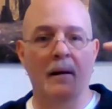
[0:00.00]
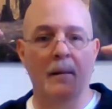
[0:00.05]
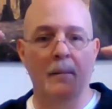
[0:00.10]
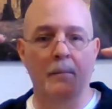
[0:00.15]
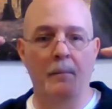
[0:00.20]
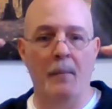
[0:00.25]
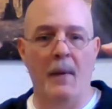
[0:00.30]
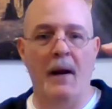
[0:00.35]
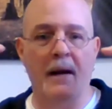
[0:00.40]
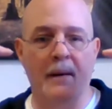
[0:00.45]

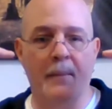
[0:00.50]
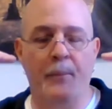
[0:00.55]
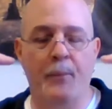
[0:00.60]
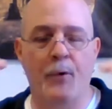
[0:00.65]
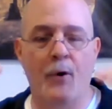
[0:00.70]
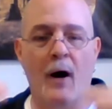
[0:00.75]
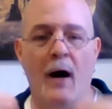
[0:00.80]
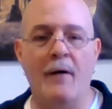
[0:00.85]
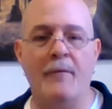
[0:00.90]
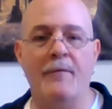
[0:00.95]
make
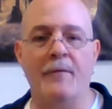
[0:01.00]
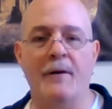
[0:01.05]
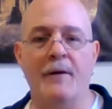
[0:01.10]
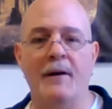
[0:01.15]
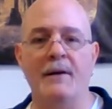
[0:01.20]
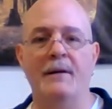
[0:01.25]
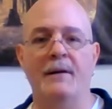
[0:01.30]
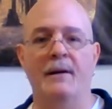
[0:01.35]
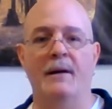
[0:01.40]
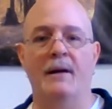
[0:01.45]

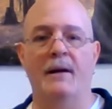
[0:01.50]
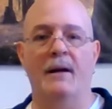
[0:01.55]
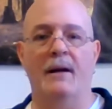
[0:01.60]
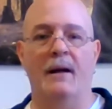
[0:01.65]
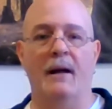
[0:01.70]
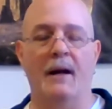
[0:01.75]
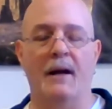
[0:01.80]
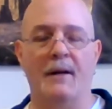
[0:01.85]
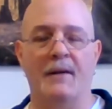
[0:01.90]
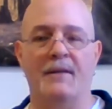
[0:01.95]
profit,
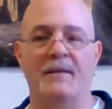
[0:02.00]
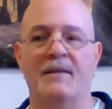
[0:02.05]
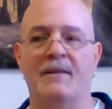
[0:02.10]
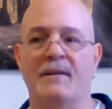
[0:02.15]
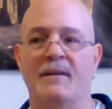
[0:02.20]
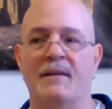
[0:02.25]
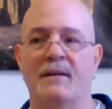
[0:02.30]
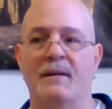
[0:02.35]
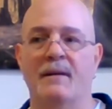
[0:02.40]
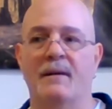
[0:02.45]
it's